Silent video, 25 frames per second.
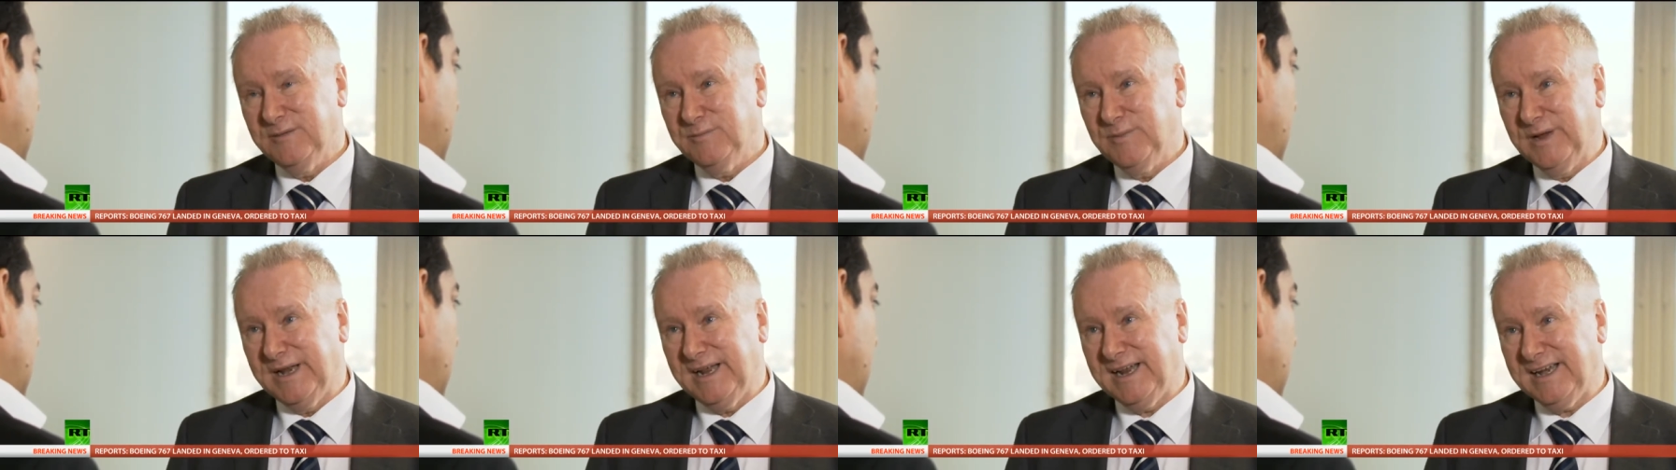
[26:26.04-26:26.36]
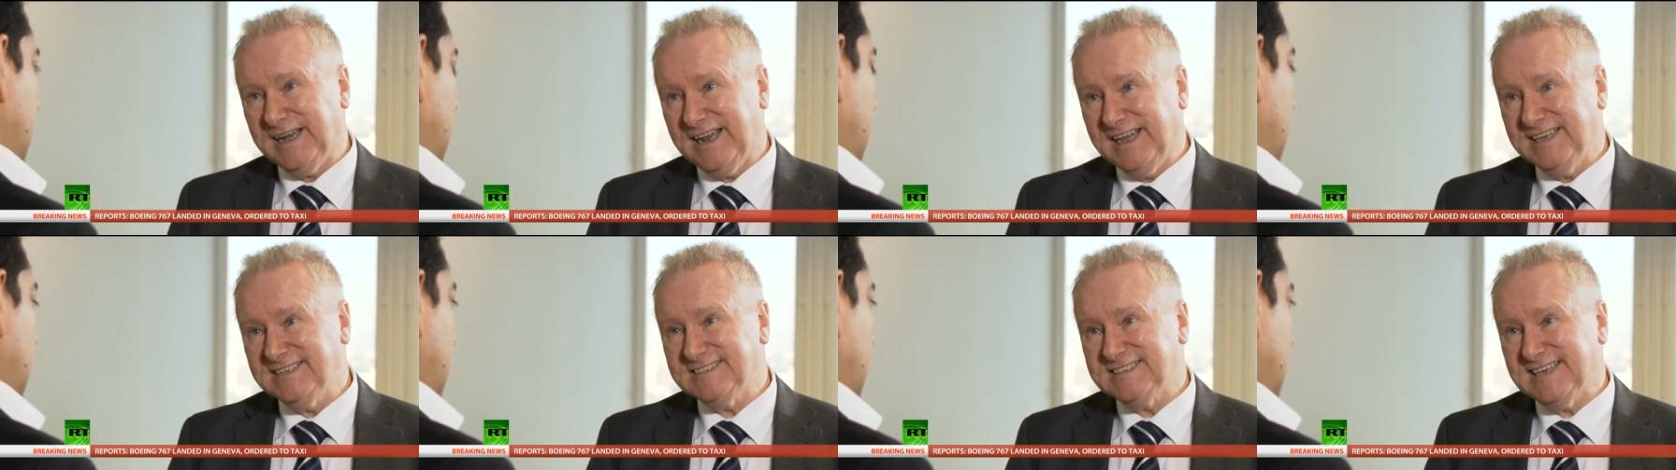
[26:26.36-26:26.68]
but it
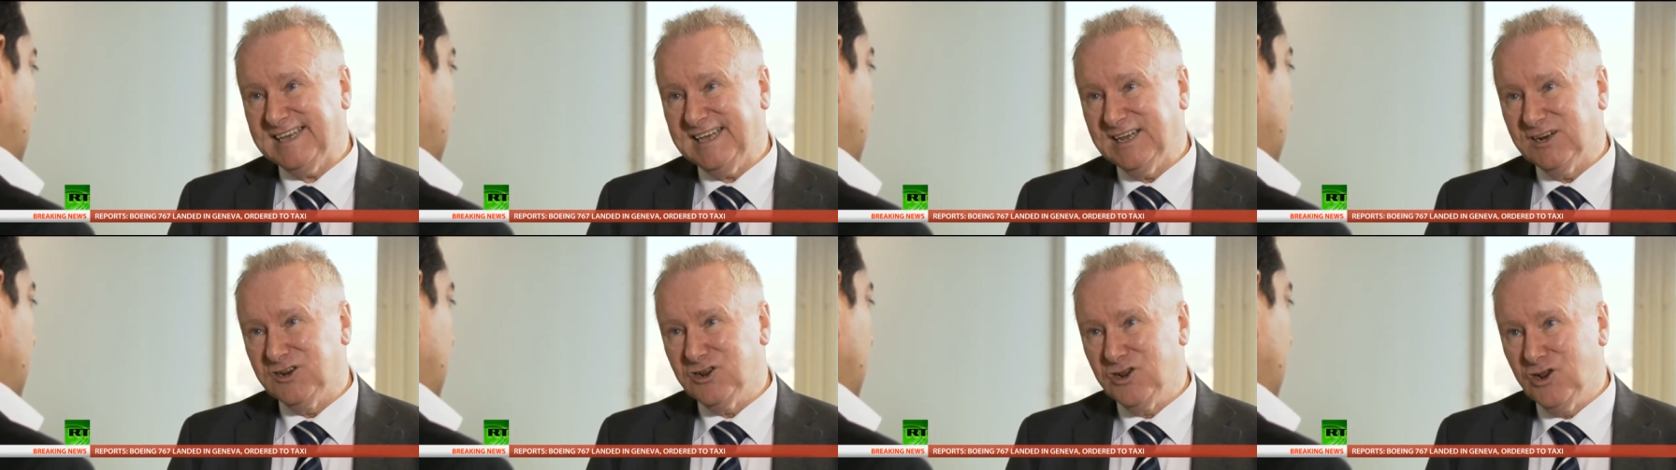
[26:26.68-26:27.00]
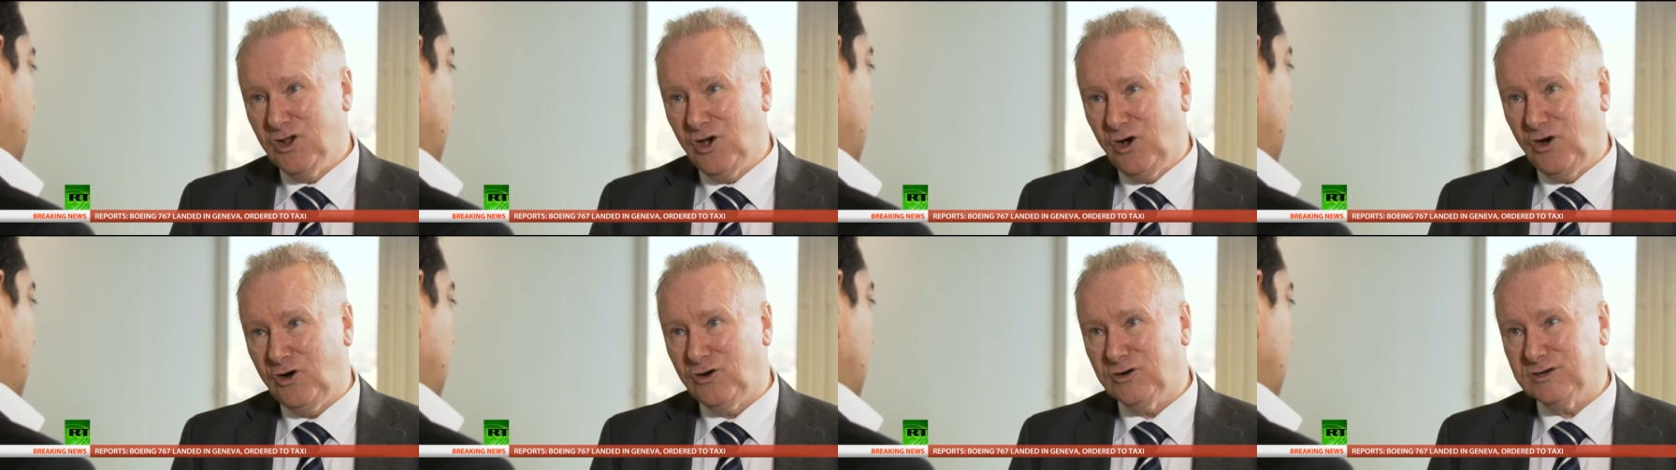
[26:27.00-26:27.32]
is a
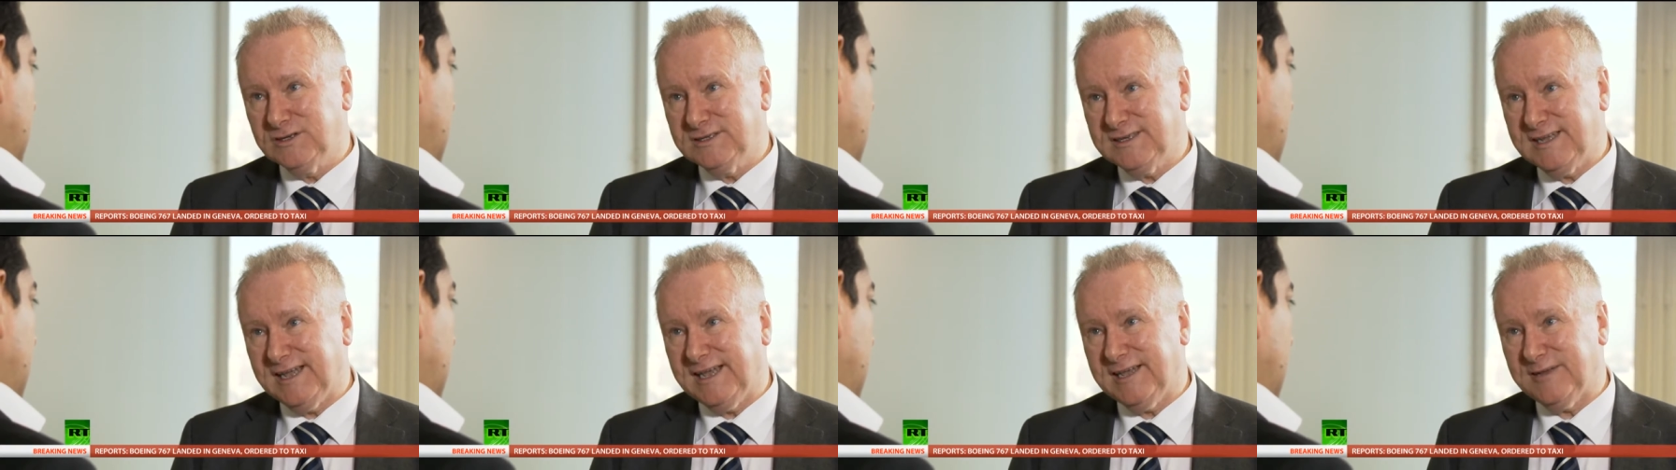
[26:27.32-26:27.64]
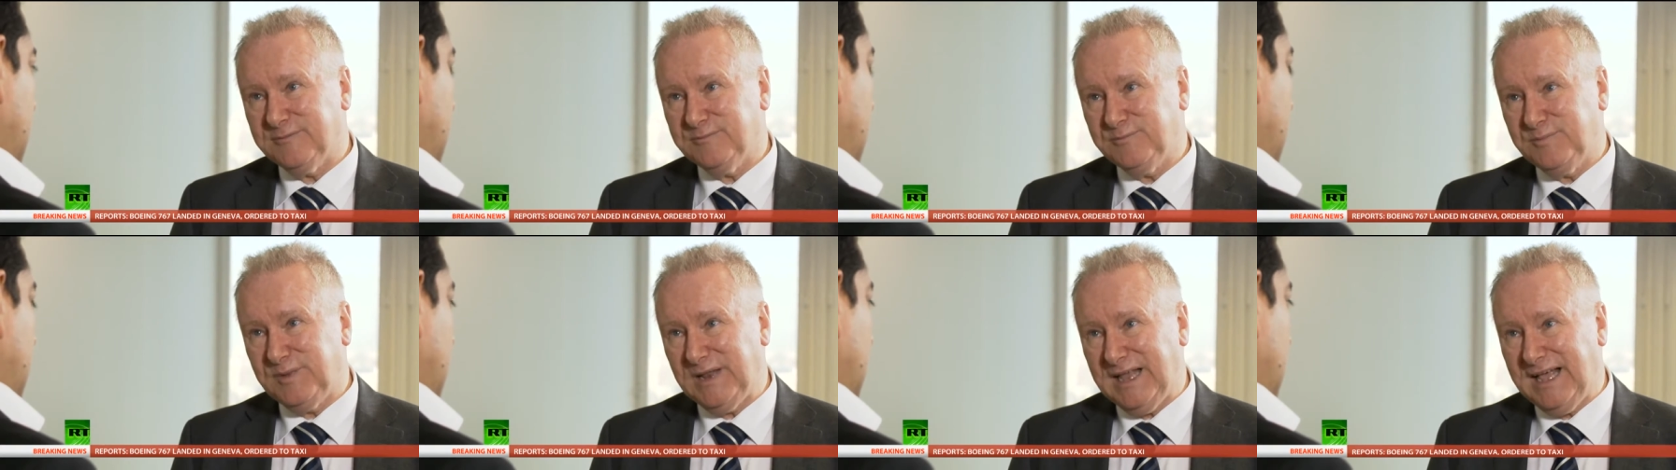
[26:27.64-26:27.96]

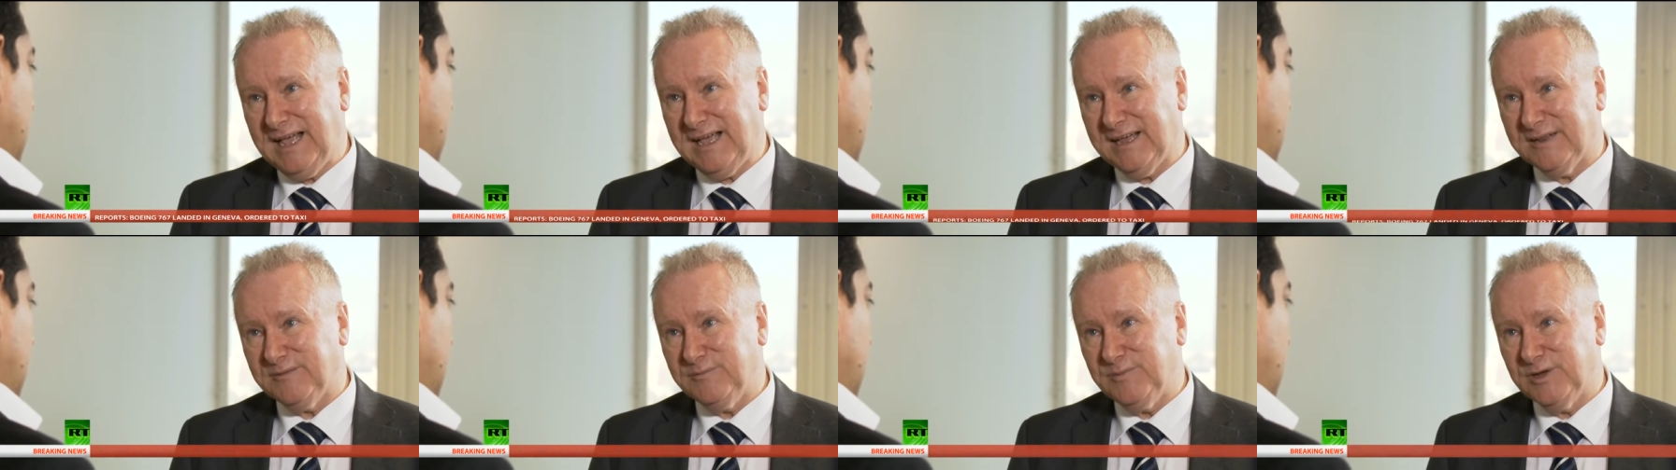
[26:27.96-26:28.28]
long-term plan